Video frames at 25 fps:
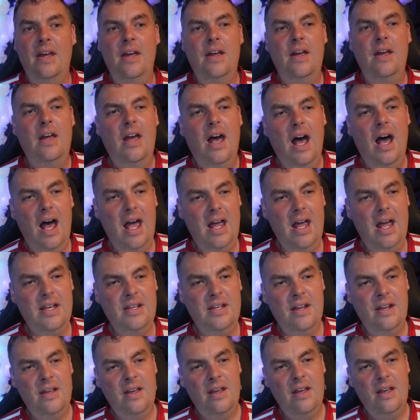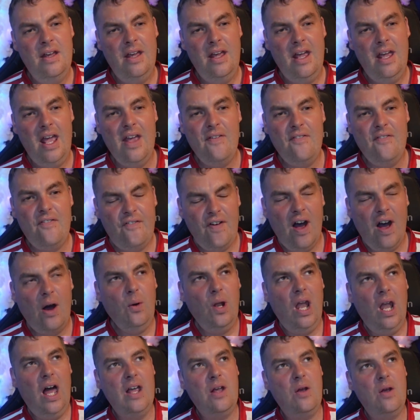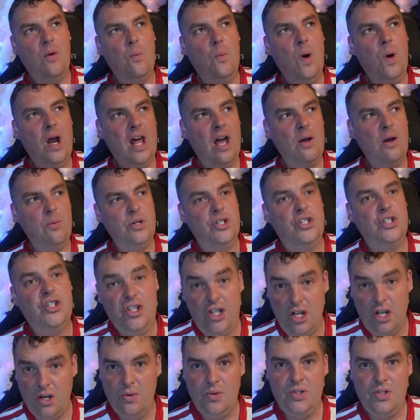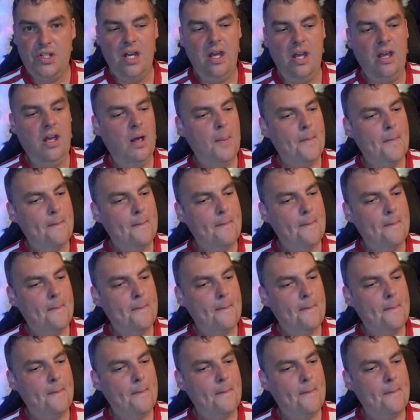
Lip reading: And it felt like when I was using,